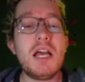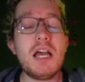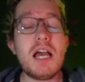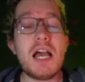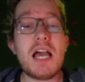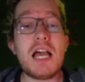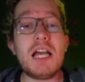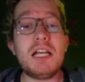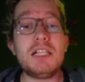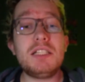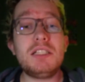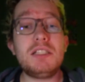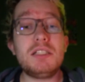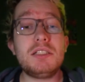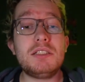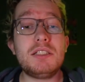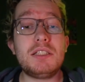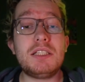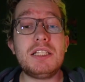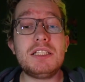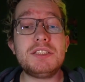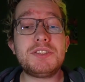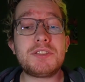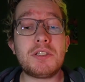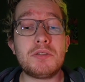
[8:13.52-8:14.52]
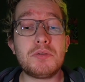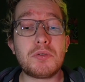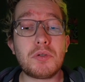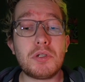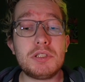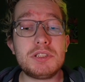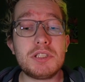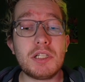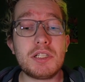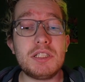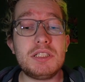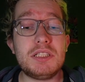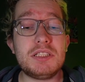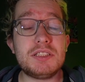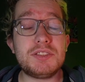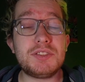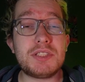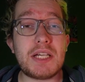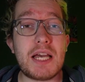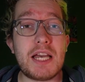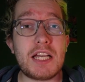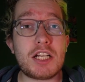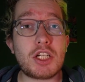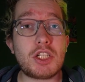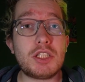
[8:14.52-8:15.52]
and this controller is
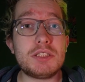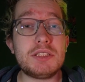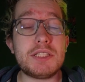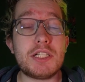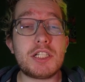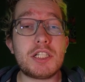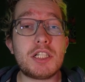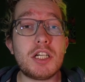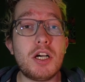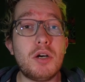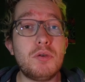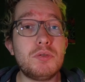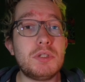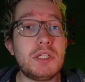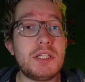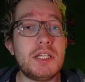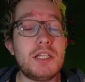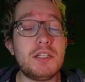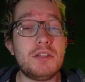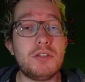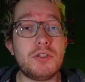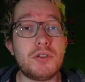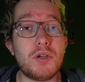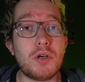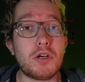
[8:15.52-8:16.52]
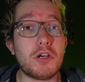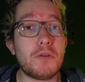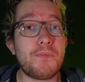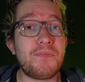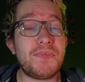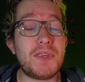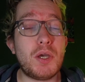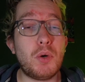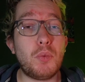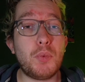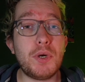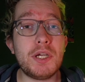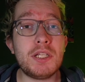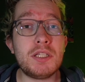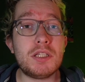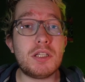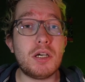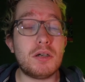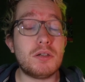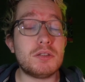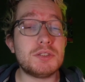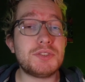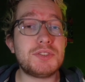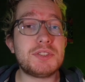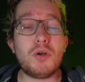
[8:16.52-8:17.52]
actually shown in your
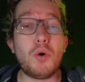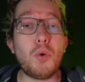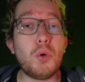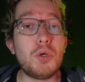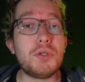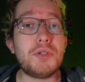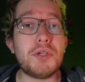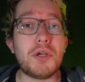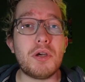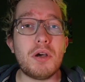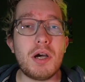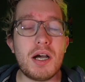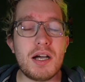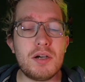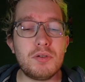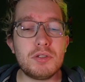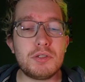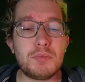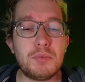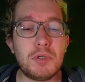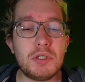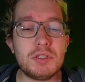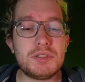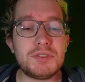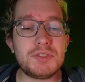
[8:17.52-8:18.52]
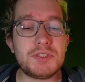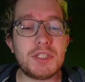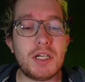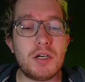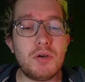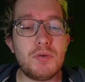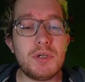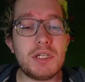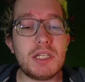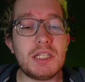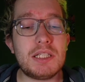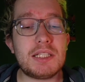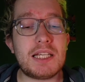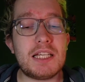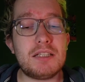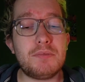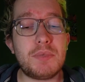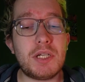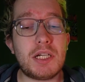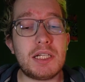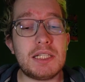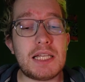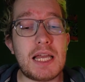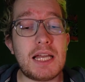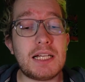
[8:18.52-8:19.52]
Windows audio output, so it can be
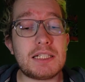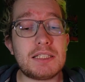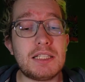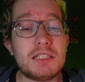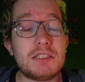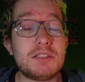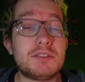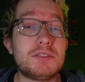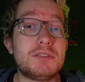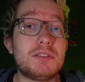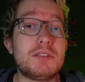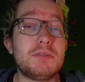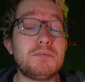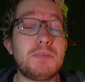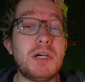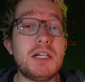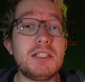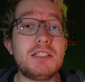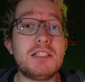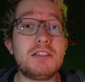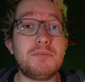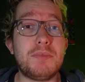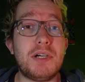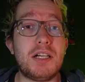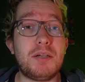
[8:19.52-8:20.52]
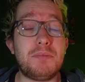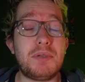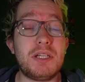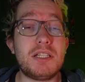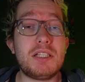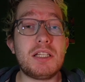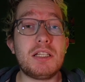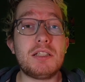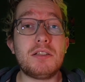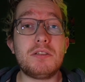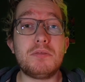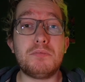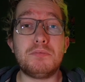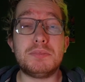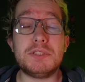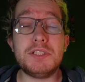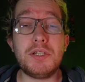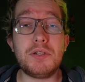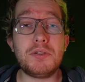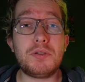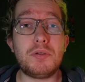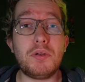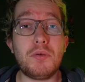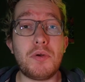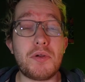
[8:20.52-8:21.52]
connected, but in my opinion
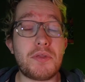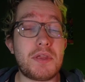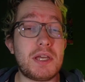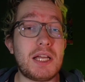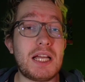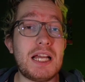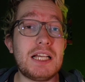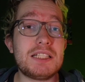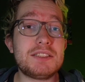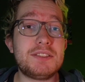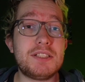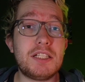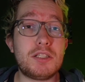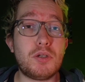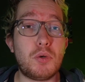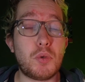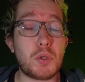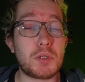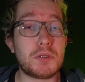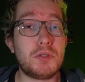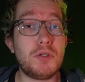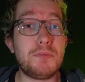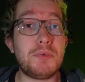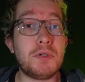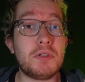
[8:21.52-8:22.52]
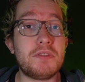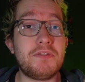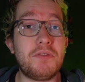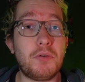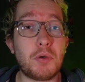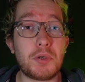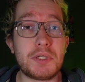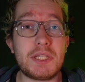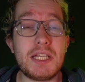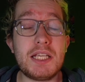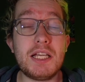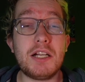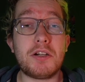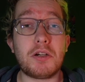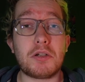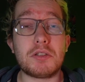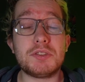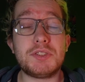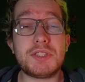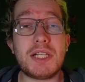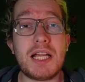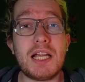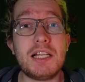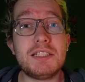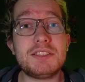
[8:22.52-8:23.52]
Bluetooth headset or 2.4
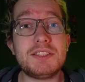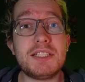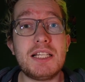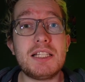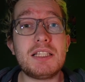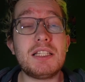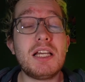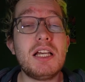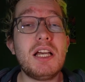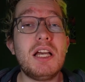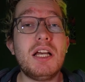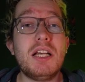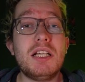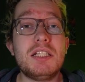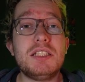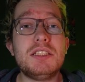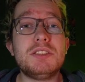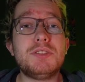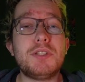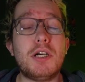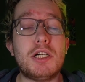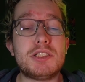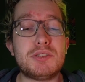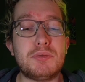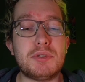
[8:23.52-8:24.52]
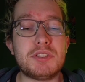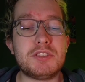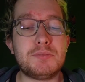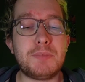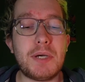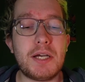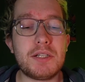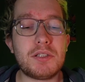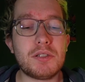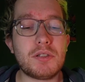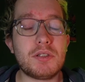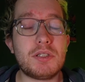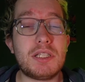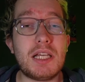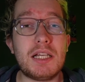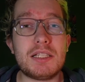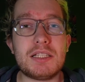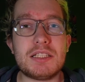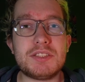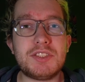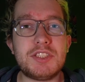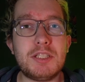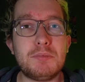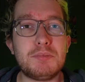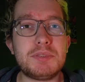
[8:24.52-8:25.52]
GHz headset is always better than
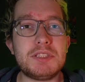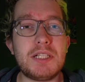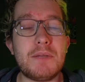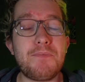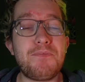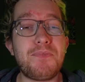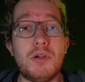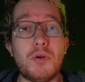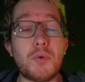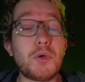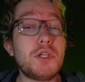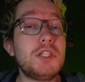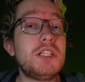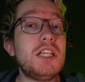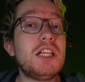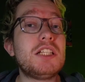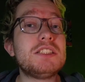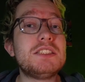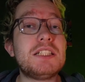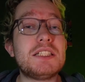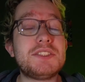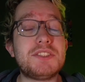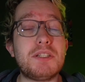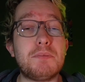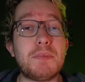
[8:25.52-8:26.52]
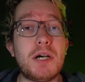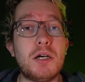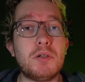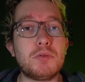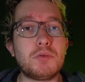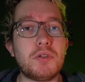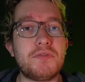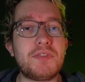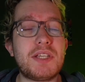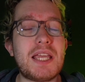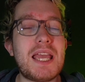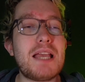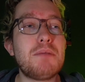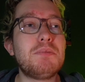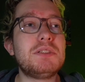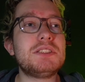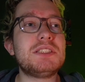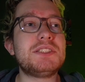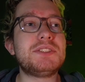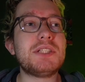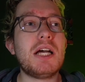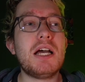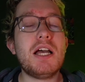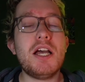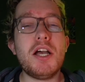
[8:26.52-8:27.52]
a simply ridiculous amount of
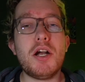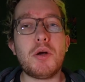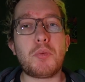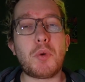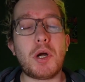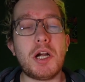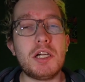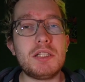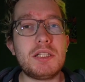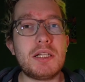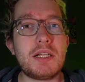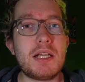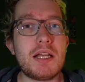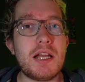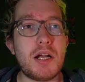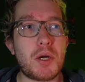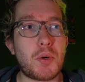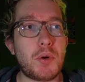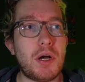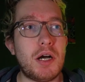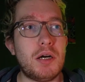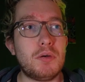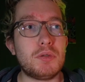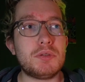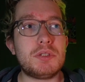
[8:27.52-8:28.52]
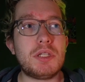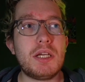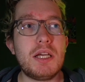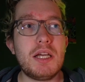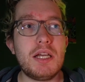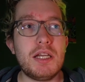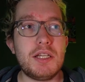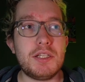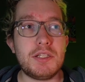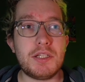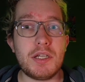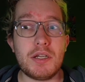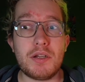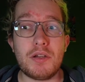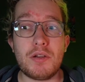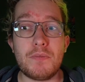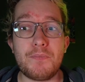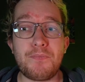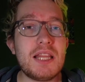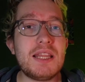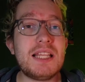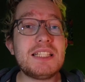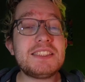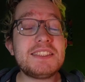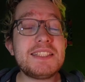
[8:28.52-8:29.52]
cables running around you.
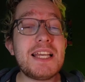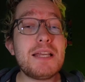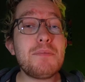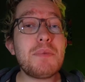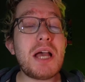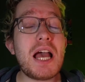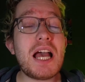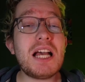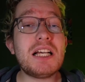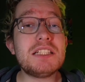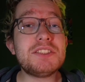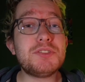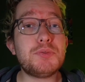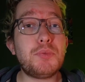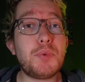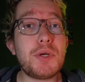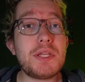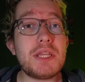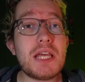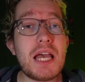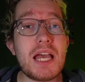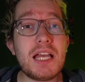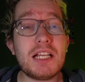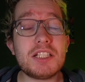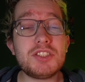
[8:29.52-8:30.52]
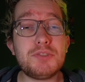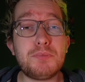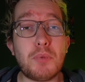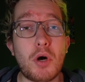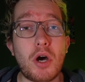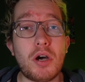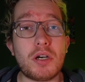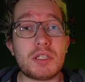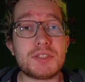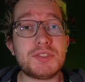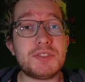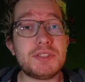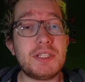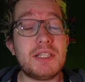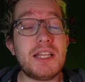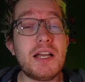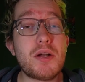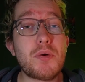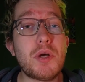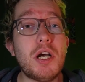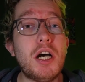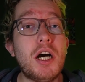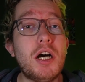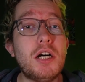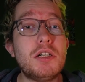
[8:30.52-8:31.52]
The same as with Xbox,
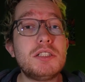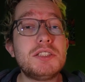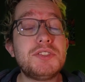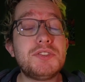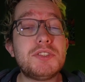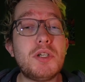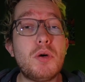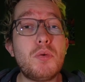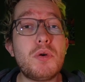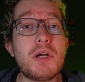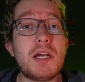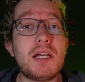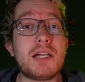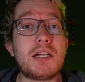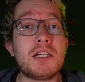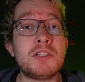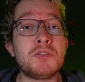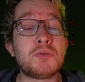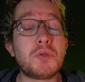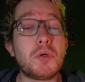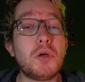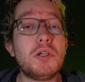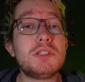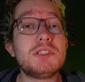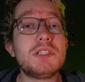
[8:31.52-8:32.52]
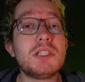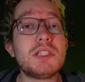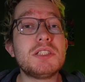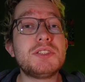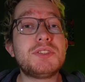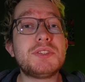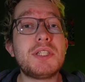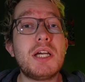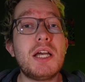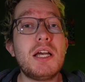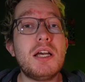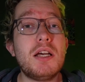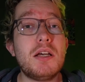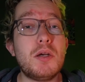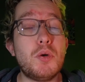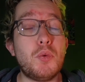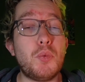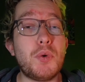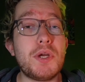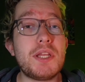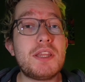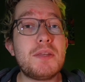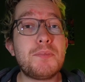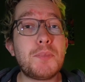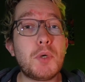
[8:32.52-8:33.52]
there are also controllers
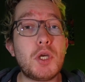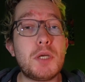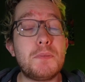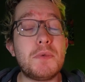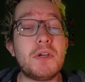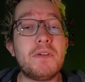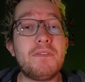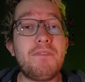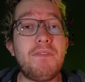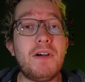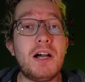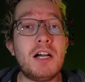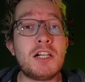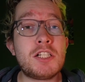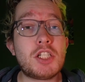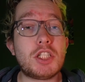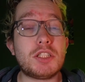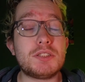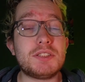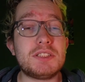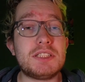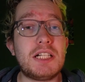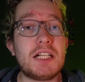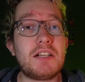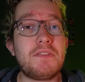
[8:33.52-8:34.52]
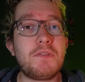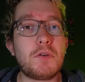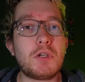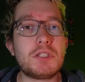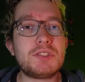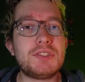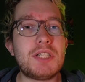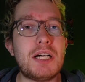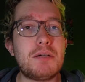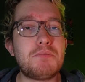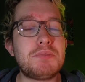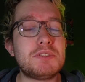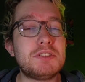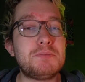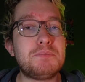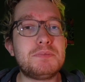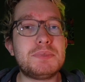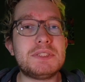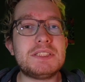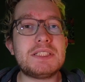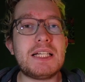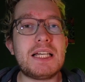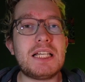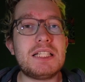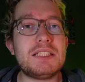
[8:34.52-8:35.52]
with premium functions, like for example
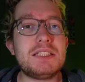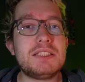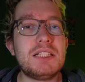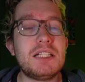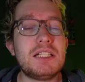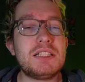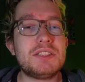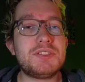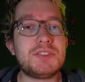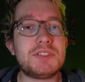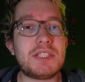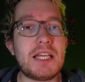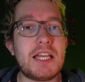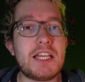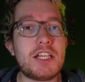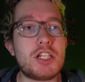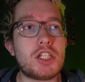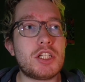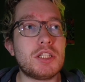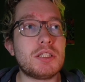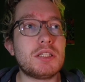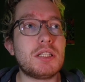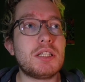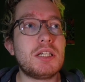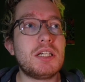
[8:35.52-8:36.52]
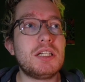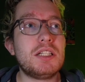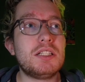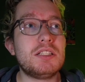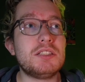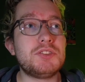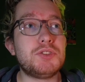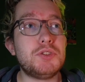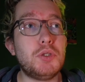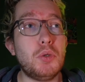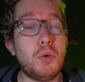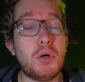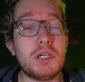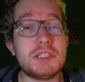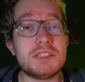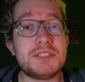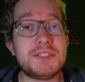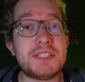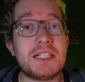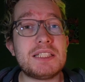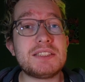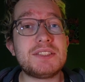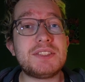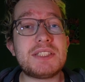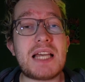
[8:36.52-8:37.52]
PlayStation
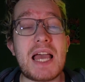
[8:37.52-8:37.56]
DualSense